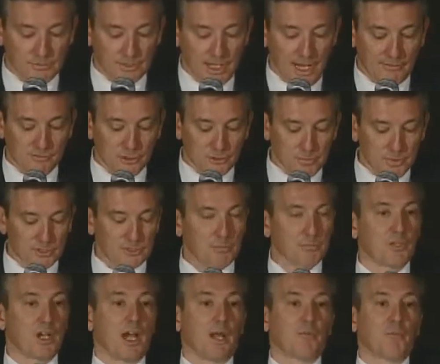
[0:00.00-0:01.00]
Have to spend some
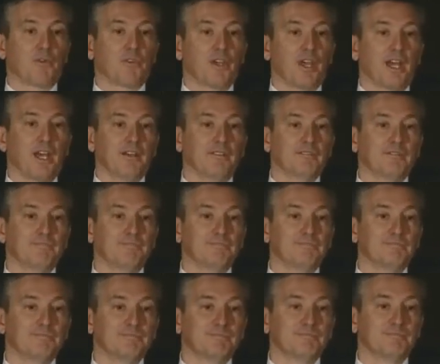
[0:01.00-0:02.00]
time with that,
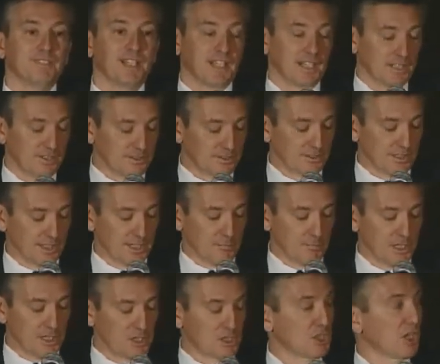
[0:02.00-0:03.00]
and it can
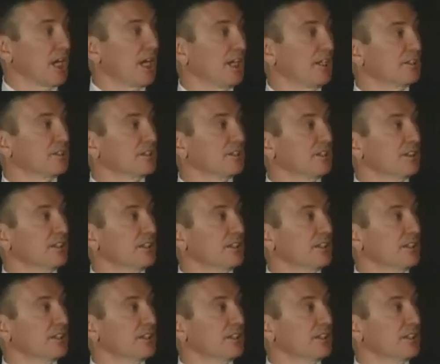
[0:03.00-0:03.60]
be a change.